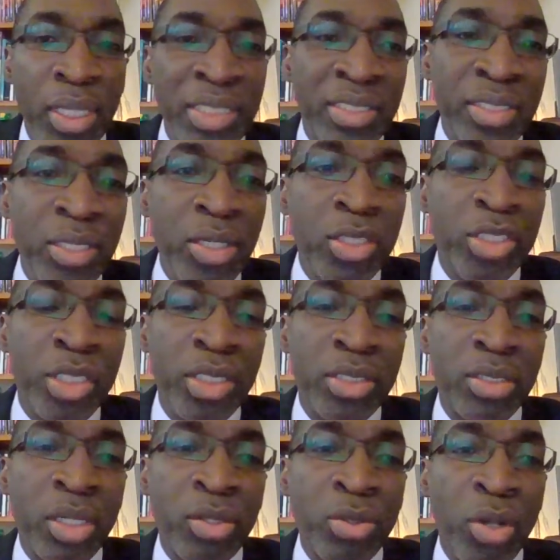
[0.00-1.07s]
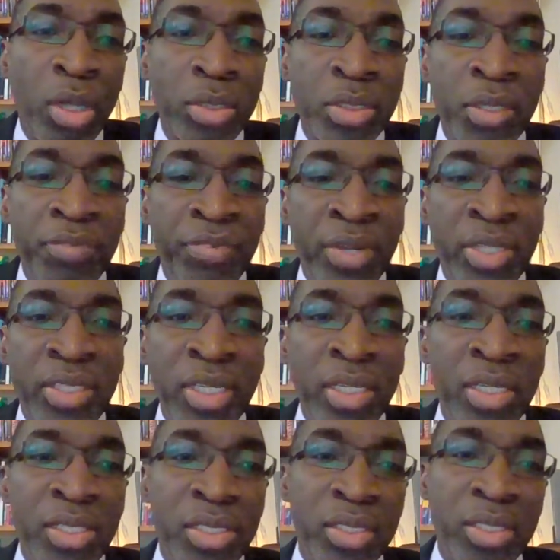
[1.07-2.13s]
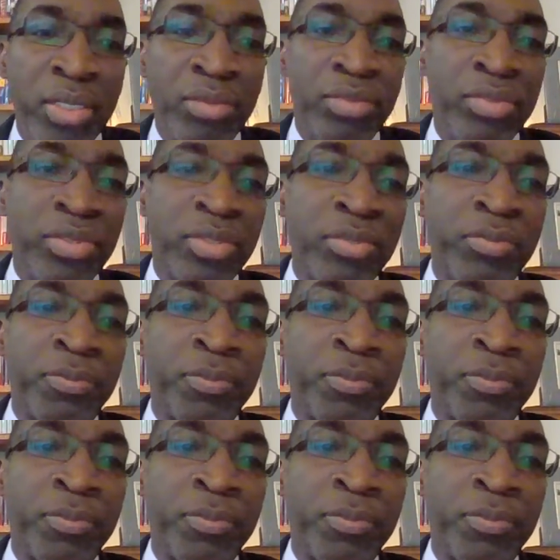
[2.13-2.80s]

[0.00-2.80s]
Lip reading: synergies across different initiatives.